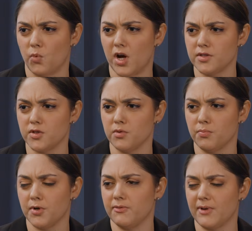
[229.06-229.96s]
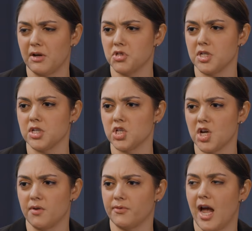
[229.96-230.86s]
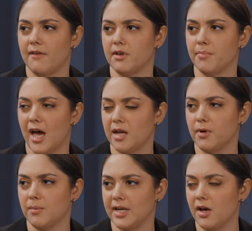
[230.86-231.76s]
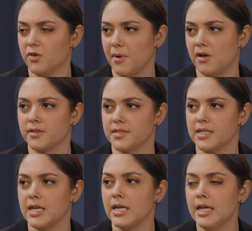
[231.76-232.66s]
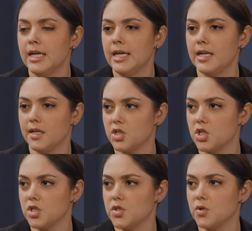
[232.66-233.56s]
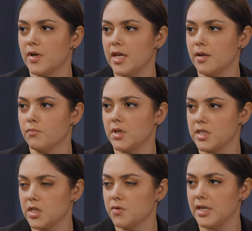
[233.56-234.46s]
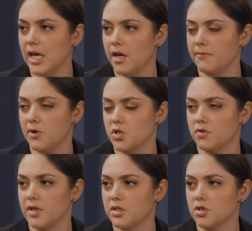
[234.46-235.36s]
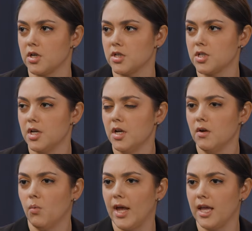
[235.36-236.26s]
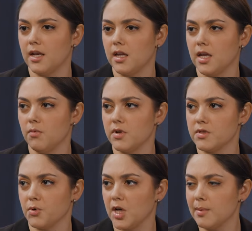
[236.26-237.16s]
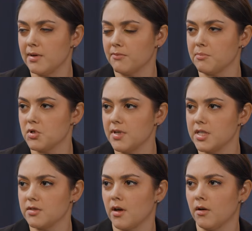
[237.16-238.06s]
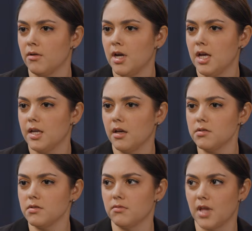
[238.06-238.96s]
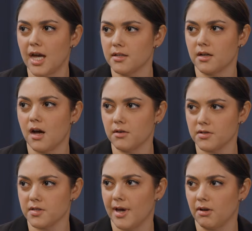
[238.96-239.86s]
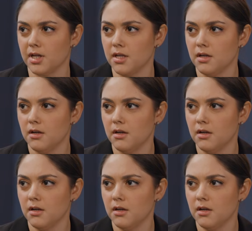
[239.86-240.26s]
want to put Fauci in jail for having bad public health policy, in addition to him continuing gain-of-function research when he was prohibited from doing so. He also lied to Congress about it.